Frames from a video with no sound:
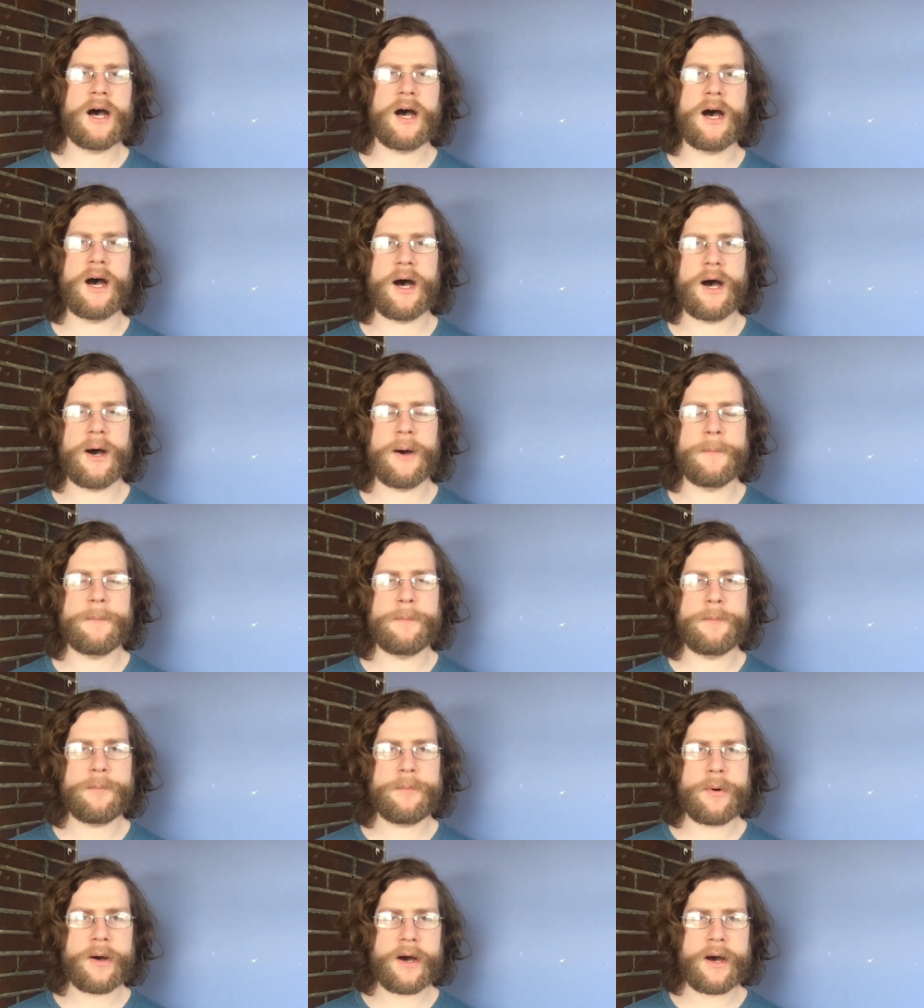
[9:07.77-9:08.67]

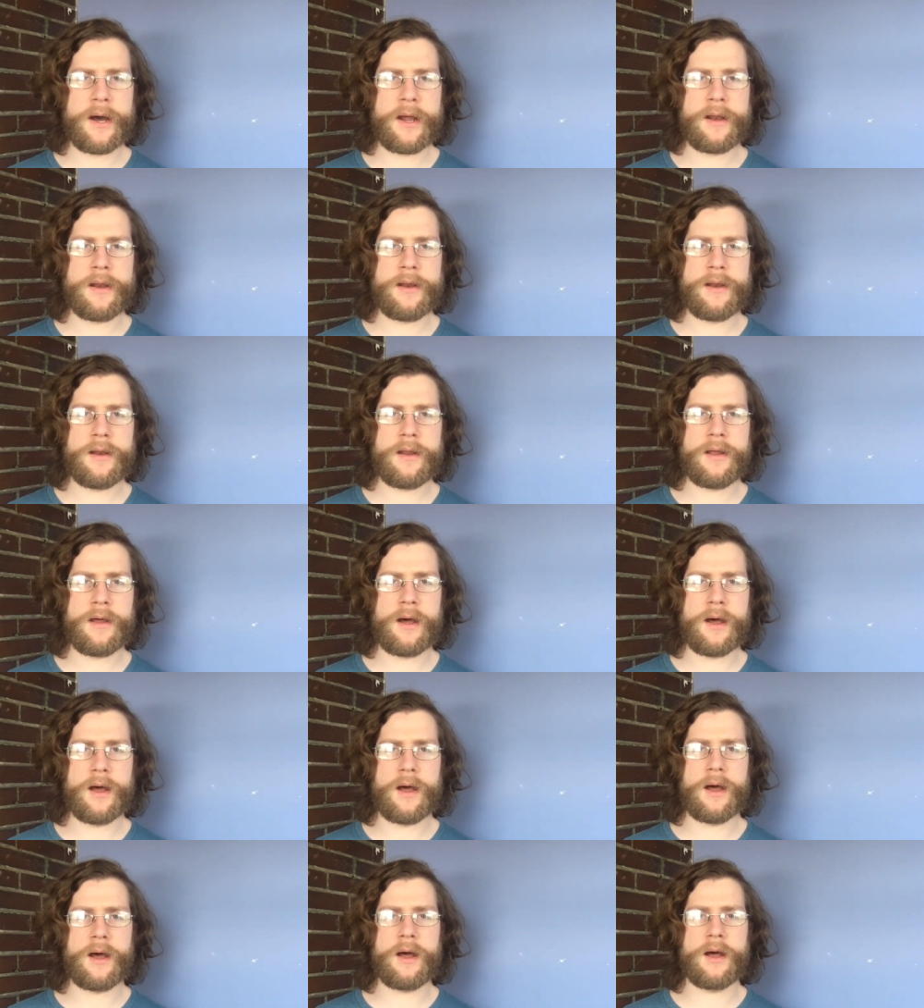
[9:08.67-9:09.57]
Um, but
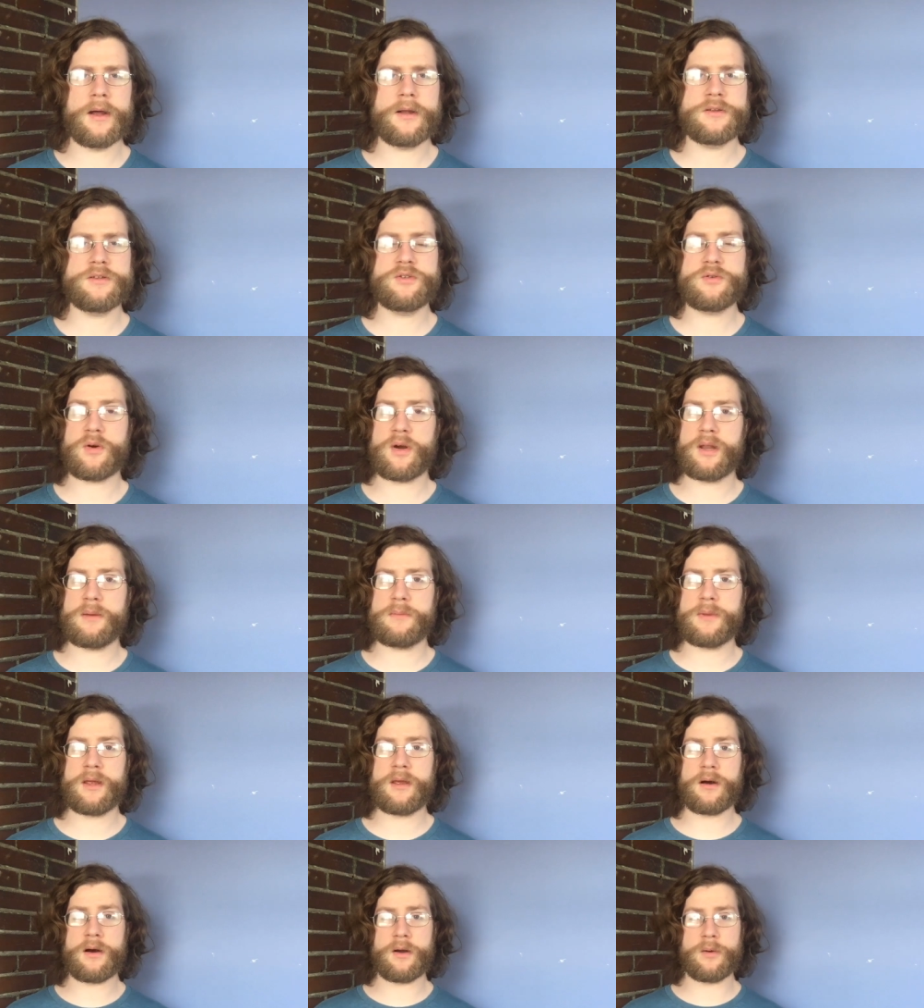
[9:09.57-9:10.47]
uh, join
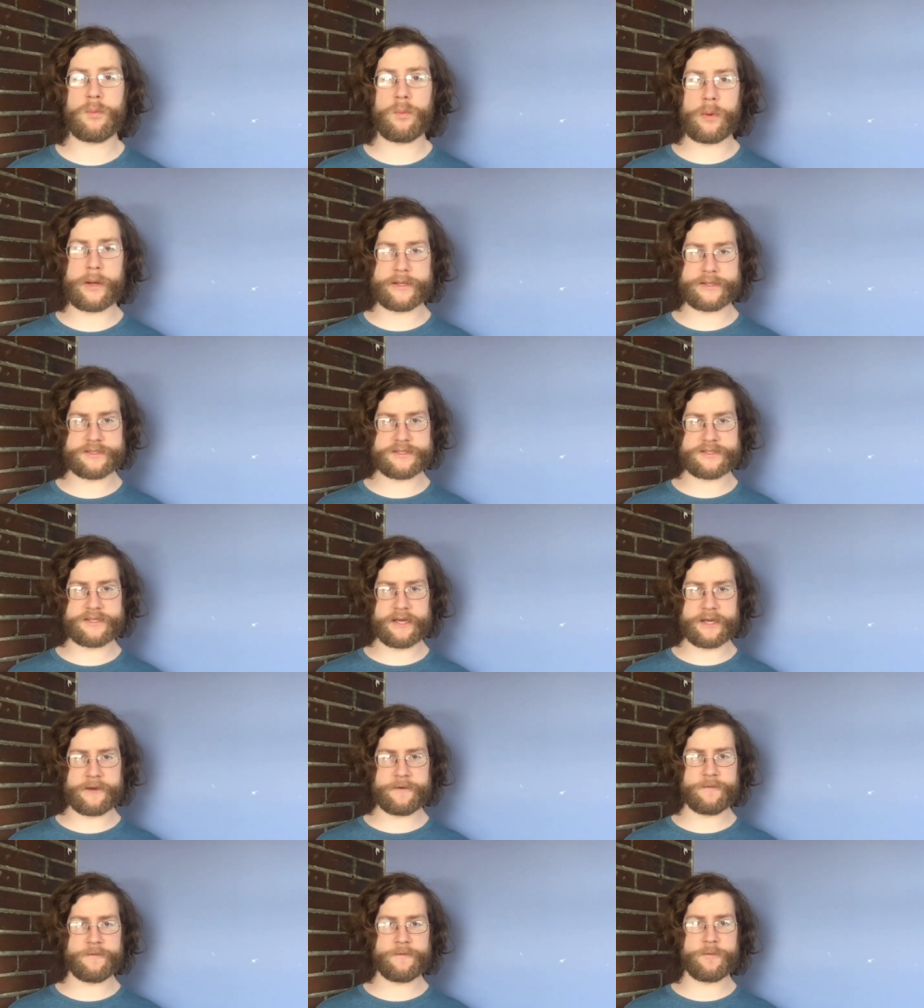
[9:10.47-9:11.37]
me on
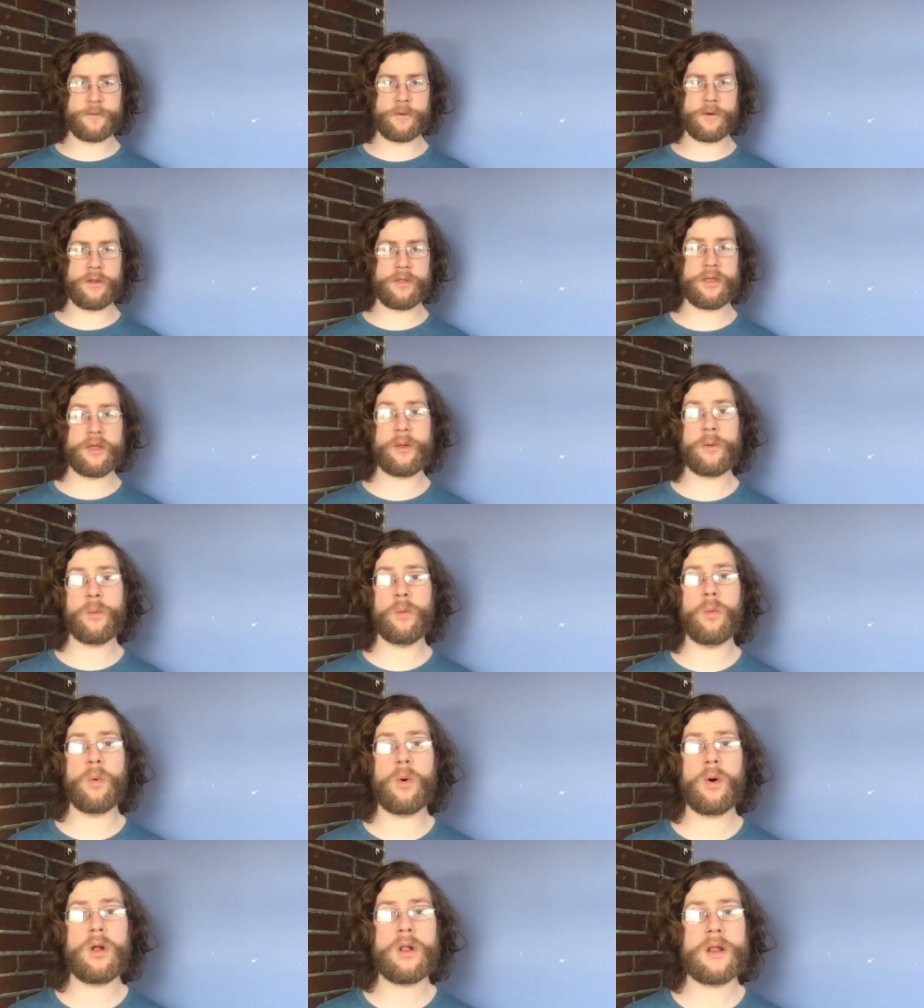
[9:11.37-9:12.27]
Wednesday for the
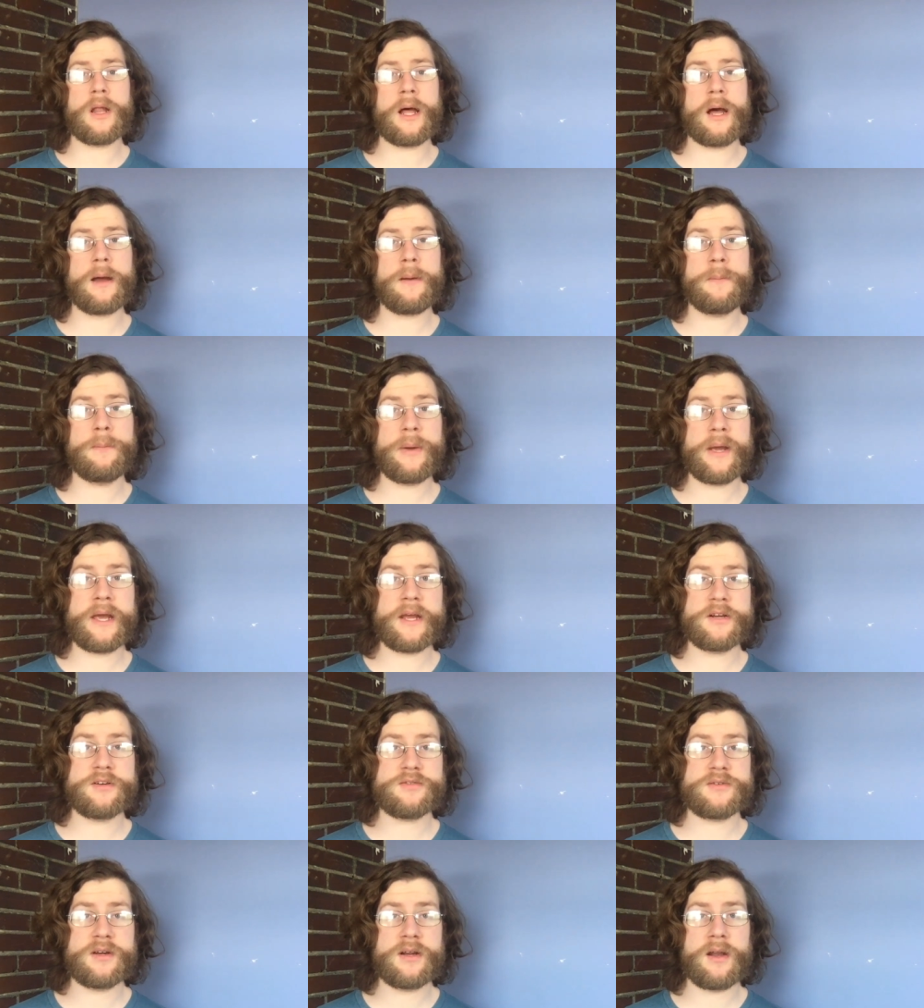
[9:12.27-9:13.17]
Warlock
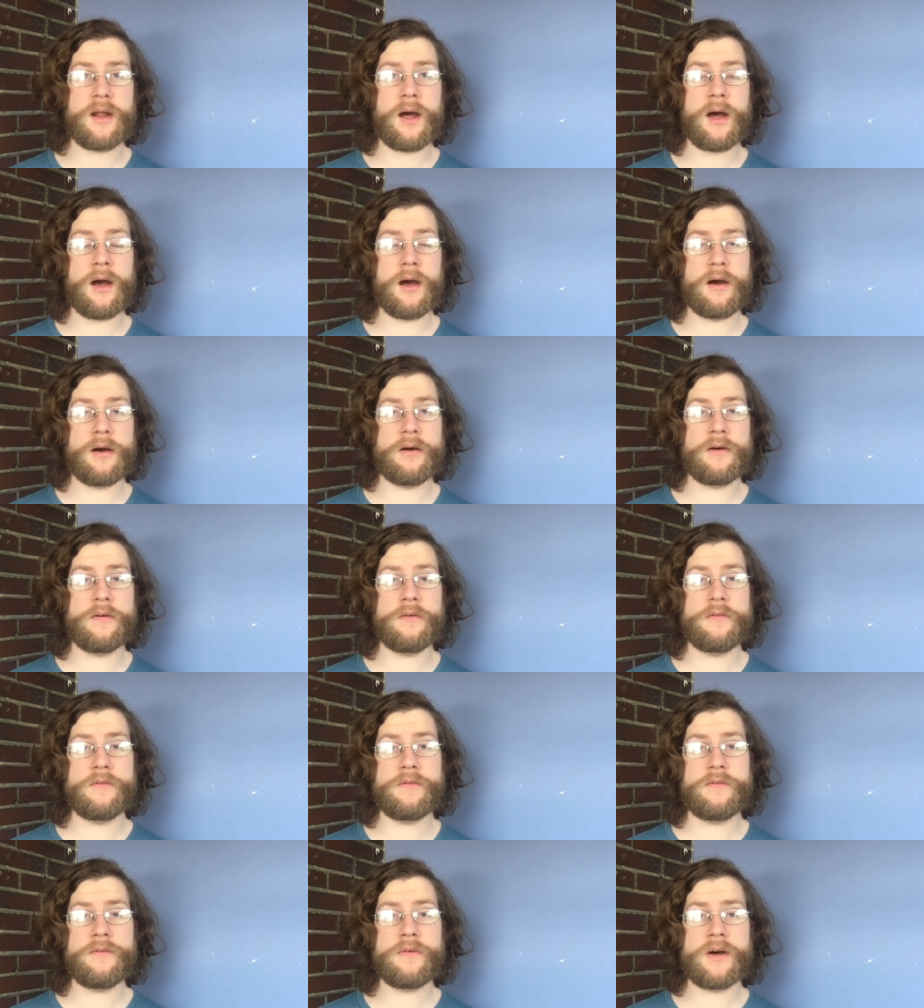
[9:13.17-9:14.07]
patron
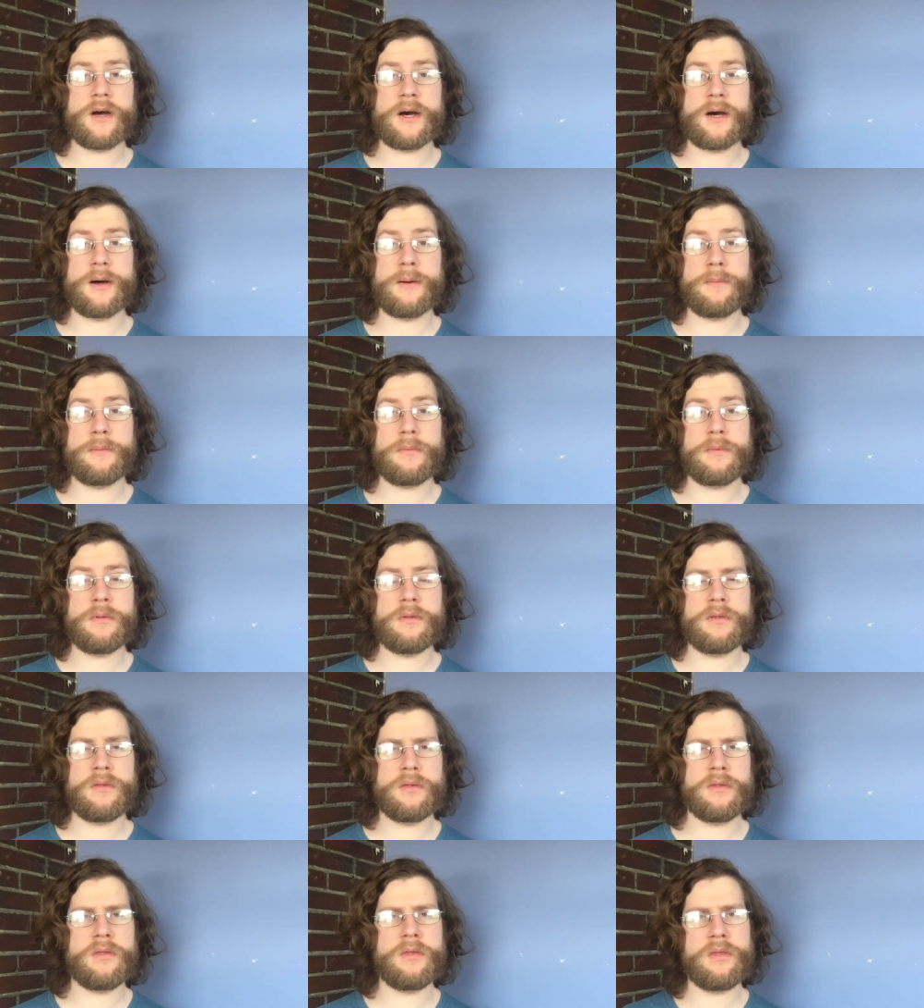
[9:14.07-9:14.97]
of um,
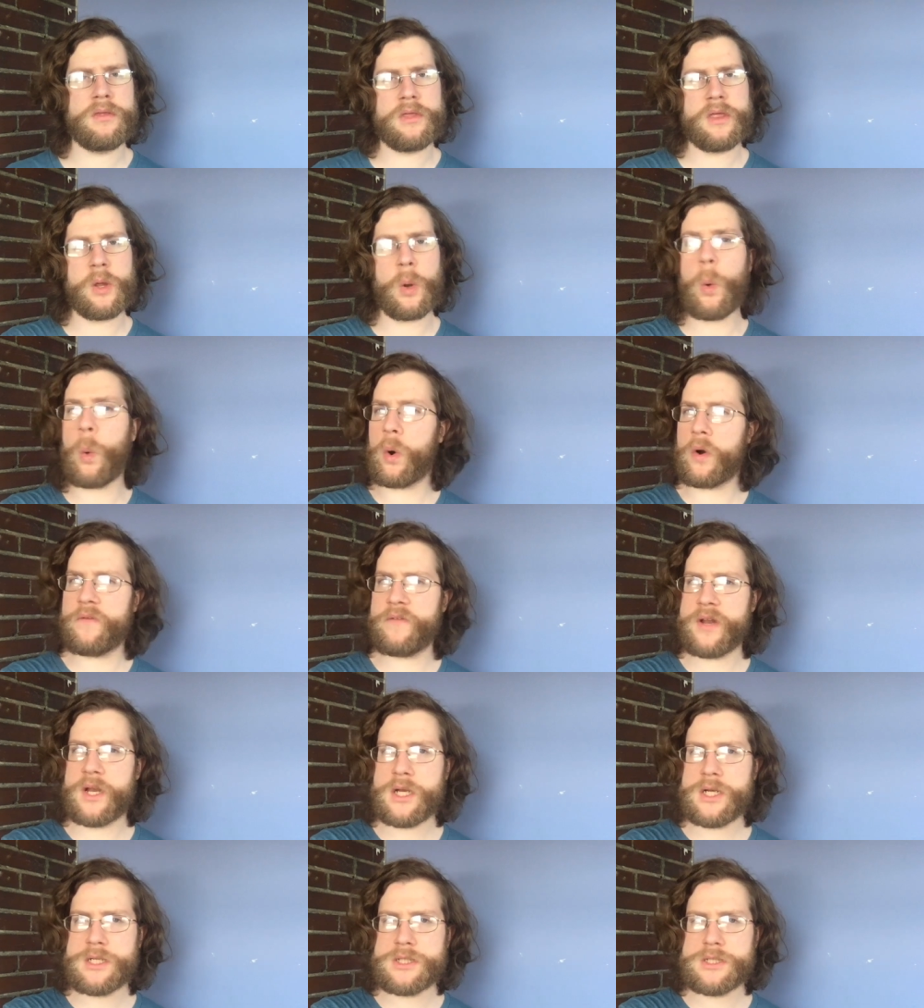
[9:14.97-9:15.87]
the
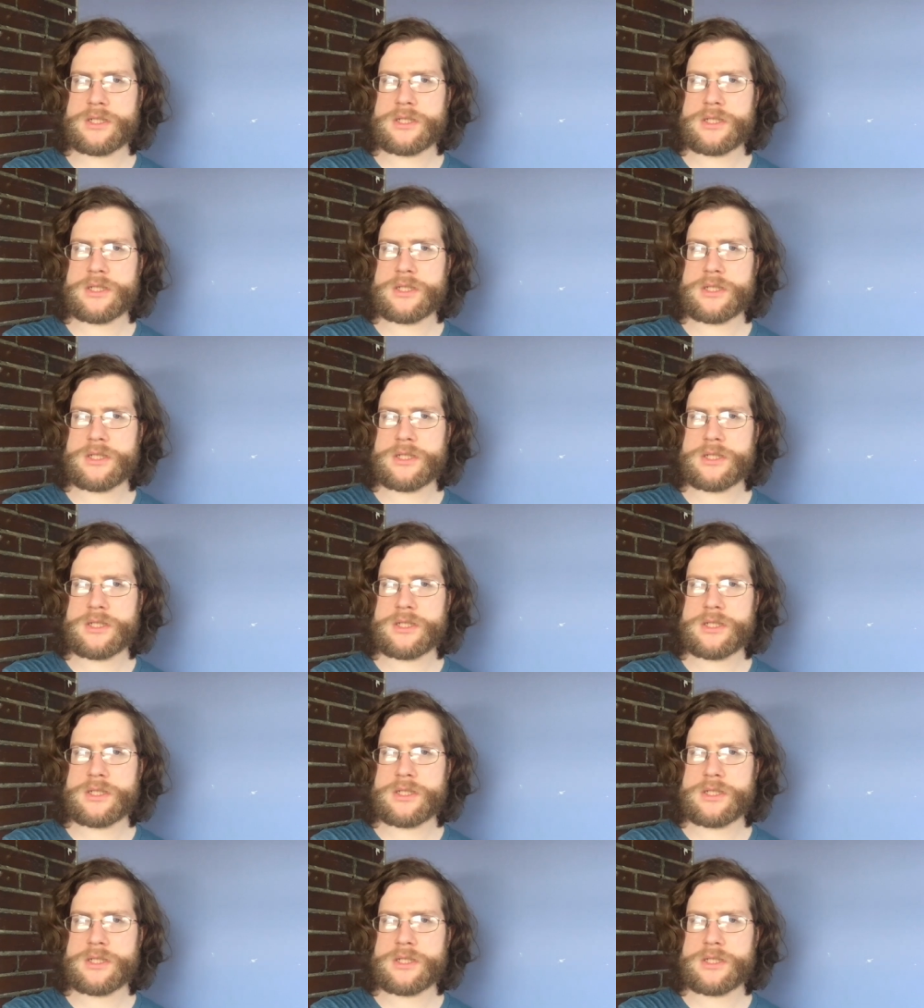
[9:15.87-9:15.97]
Orphan.